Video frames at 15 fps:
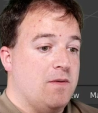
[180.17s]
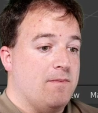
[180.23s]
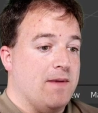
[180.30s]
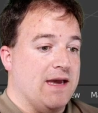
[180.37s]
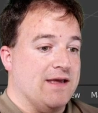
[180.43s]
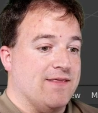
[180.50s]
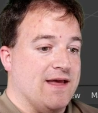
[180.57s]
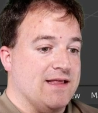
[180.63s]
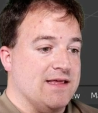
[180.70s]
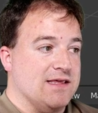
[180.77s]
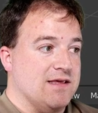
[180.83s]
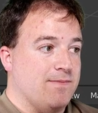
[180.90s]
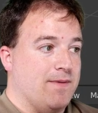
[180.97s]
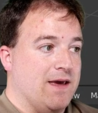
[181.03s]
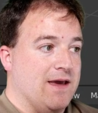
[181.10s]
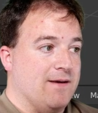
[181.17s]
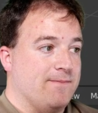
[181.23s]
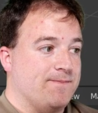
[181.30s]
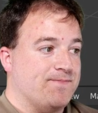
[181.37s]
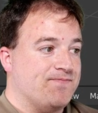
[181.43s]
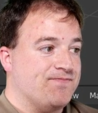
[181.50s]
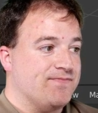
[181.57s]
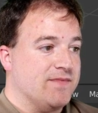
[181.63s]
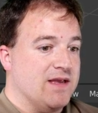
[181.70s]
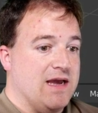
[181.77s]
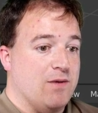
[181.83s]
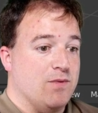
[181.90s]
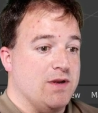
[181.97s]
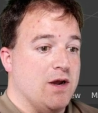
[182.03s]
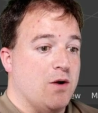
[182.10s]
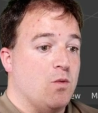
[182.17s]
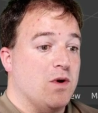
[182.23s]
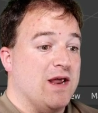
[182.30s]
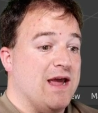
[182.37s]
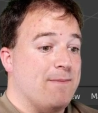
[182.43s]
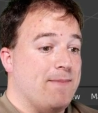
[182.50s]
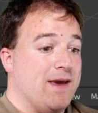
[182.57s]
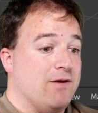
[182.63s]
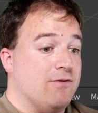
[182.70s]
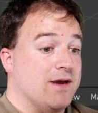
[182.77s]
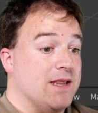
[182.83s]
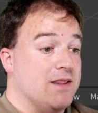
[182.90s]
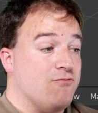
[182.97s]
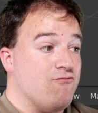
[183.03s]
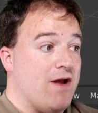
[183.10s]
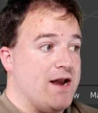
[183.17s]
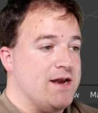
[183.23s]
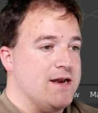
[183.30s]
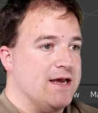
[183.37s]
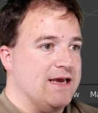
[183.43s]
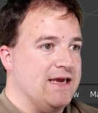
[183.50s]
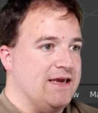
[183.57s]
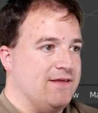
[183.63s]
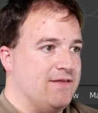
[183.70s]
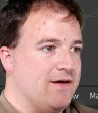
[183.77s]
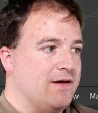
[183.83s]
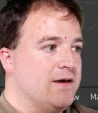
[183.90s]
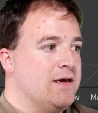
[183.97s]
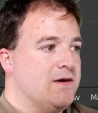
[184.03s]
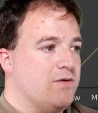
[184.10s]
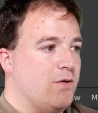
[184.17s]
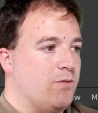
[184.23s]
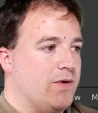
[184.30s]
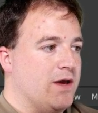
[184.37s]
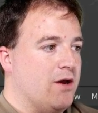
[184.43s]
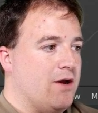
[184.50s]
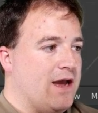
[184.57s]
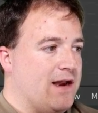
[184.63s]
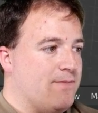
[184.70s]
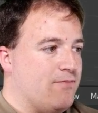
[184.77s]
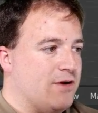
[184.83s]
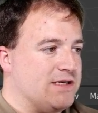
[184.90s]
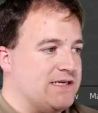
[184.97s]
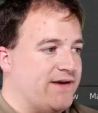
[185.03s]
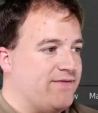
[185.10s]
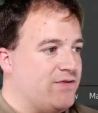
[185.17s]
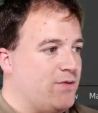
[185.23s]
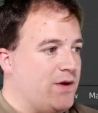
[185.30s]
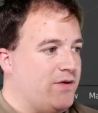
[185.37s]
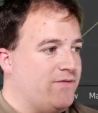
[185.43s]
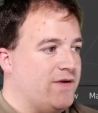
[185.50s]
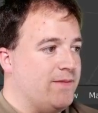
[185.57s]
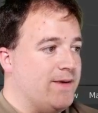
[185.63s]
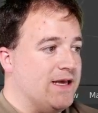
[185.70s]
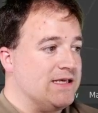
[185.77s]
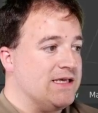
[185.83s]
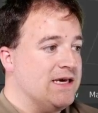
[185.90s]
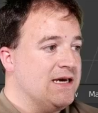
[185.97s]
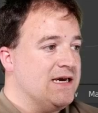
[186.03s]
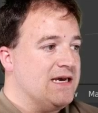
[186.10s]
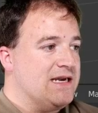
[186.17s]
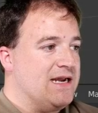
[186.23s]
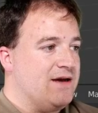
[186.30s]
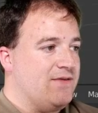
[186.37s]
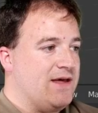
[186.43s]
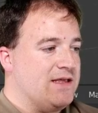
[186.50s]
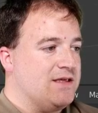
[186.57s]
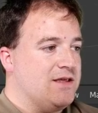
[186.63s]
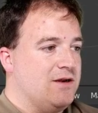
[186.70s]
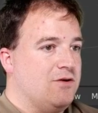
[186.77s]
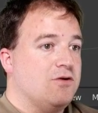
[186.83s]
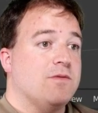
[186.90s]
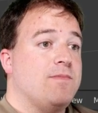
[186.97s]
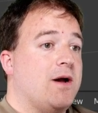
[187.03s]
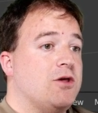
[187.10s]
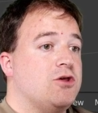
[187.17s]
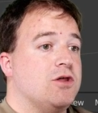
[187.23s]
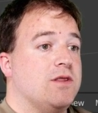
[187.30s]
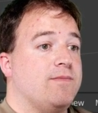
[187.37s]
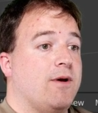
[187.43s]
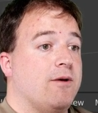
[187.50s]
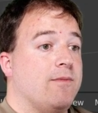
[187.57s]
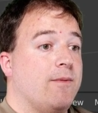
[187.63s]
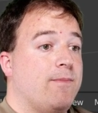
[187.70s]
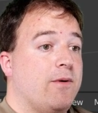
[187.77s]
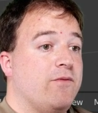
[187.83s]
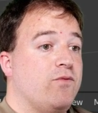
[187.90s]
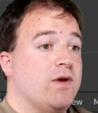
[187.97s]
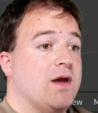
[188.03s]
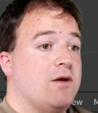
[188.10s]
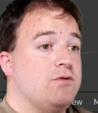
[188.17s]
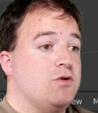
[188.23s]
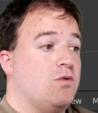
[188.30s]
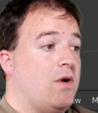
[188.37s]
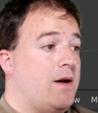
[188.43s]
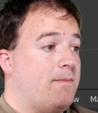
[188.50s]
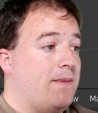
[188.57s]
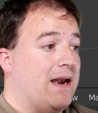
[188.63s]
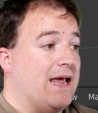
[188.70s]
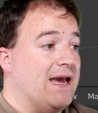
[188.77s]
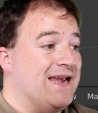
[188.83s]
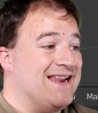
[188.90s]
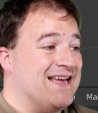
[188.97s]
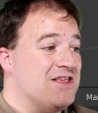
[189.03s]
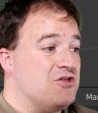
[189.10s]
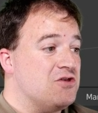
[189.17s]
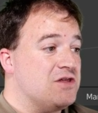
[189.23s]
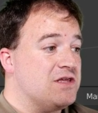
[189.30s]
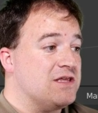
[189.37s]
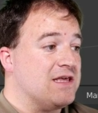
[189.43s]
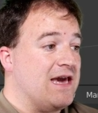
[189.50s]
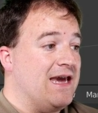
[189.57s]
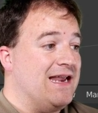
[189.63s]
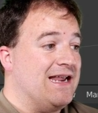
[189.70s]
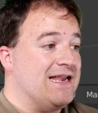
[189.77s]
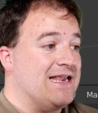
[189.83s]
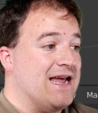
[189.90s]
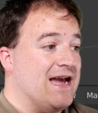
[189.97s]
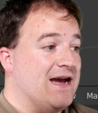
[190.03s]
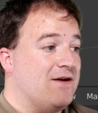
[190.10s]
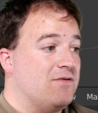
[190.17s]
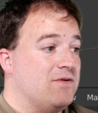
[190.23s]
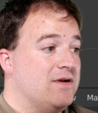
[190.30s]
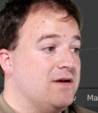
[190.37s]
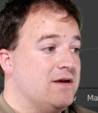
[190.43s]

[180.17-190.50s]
make that disappear. And we don't want it appearing in the render either when we go ahead and press F12 in a bit. Now that doesn't look much at the moment, but if we go to our plane and just scale it down,